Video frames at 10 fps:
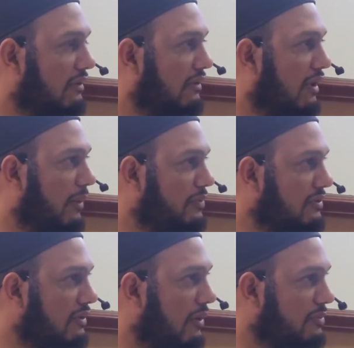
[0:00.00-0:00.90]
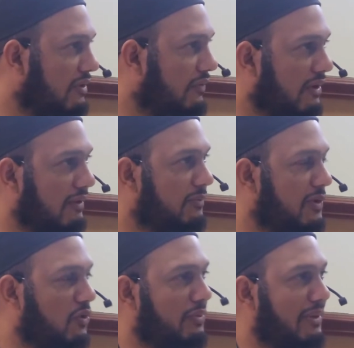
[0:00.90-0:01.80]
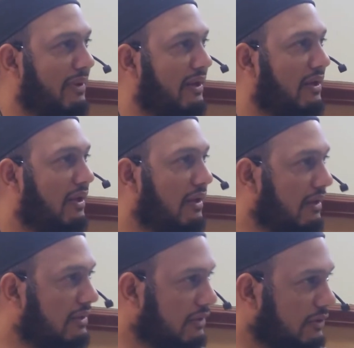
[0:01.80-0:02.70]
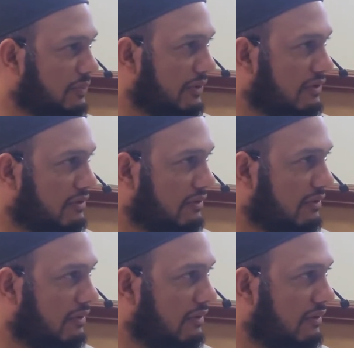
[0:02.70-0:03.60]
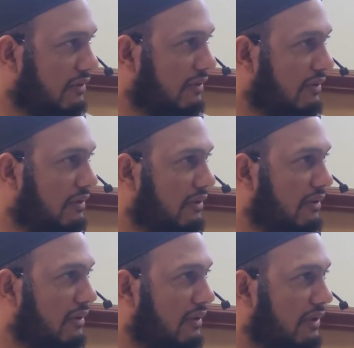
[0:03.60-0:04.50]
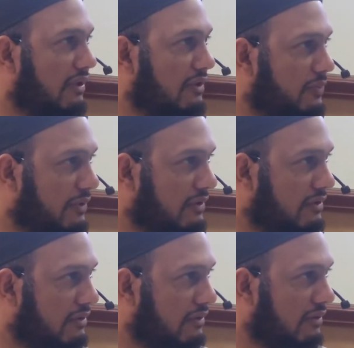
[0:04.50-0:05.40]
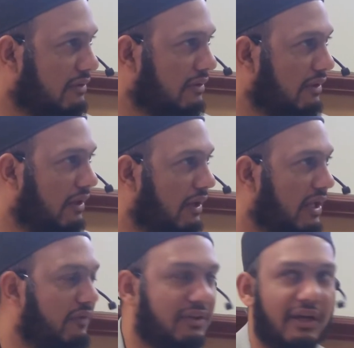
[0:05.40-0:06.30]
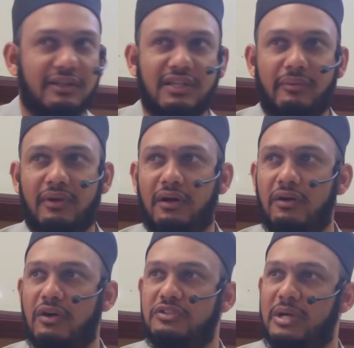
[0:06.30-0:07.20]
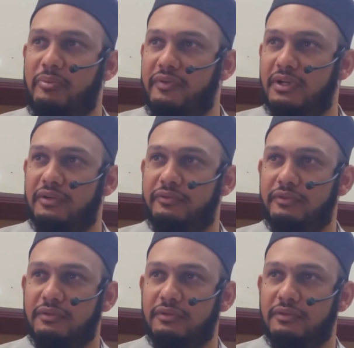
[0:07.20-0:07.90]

The opposite of figurative speech would be something like literal speech. Literal speech. Like if you tell someone, oh, go jump off a cliff,